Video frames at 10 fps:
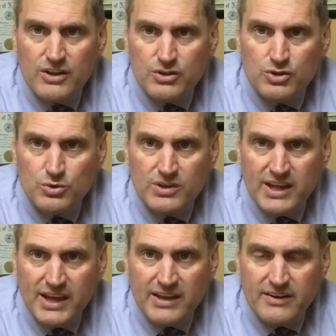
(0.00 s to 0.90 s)
You
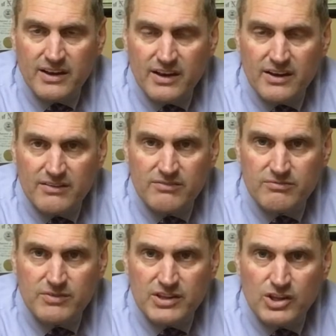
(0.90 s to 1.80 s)
can
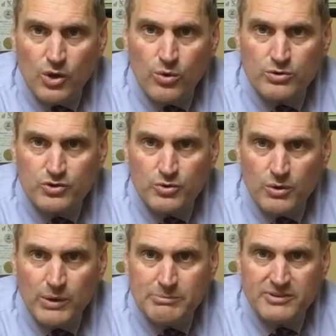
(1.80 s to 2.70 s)
go to our
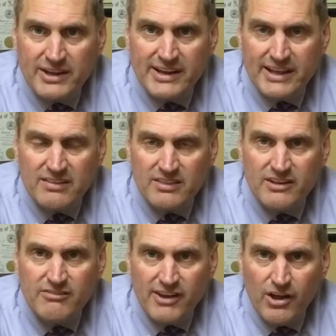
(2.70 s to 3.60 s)
website at
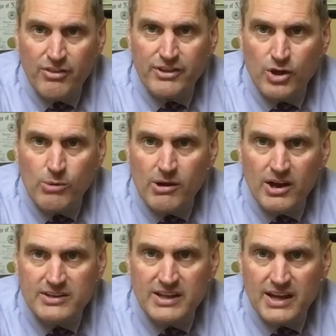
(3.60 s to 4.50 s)

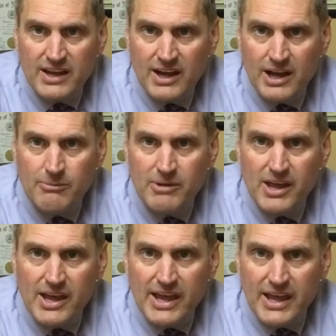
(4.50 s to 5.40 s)
livehealthyomaha.com,
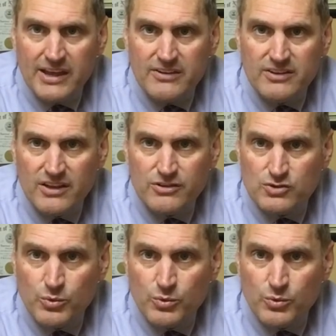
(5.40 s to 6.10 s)
and there's a